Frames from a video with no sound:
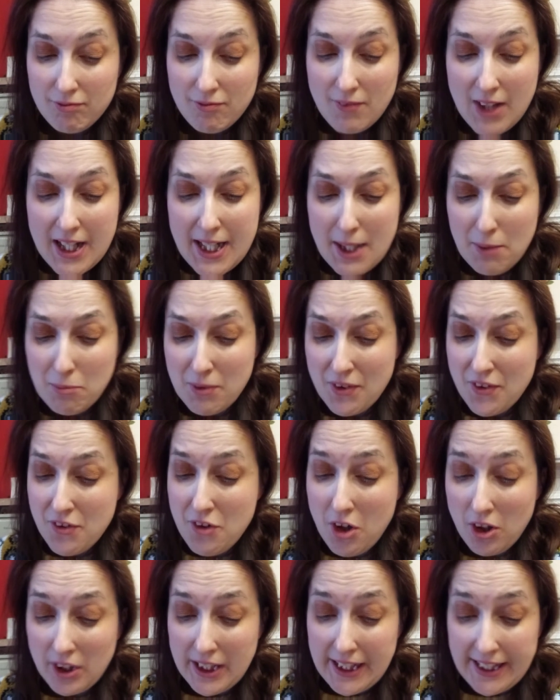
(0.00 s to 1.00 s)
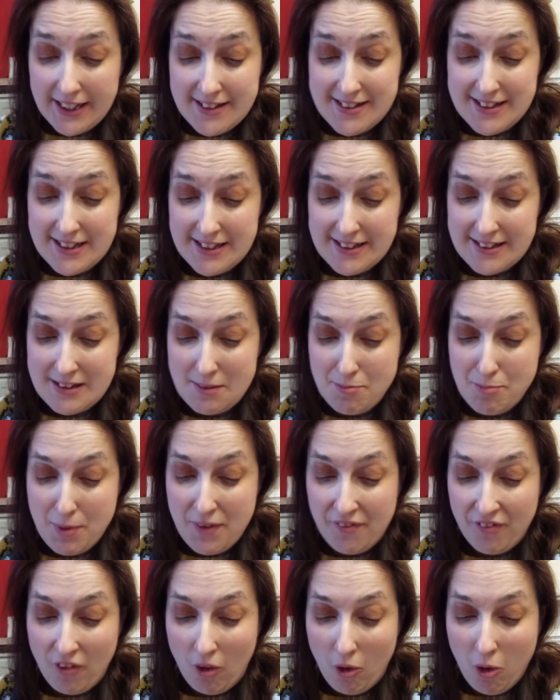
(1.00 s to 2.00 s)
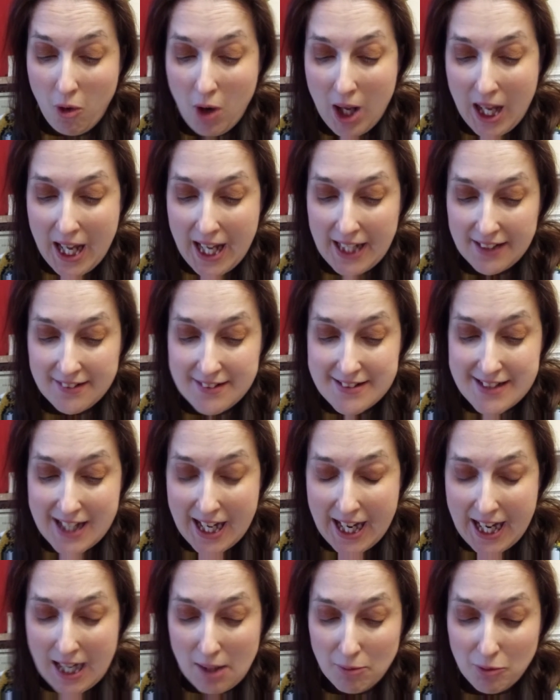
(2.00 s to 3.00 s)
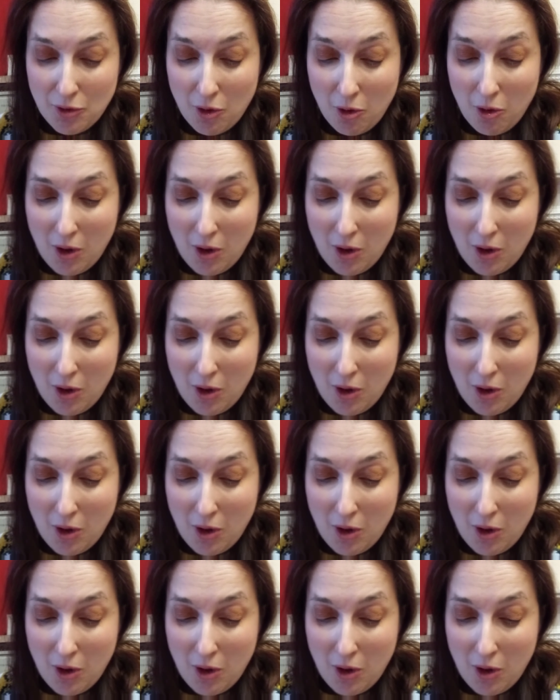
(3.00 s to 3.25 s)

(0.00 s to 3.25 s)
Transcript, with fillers: it was non-existent before, and outdoor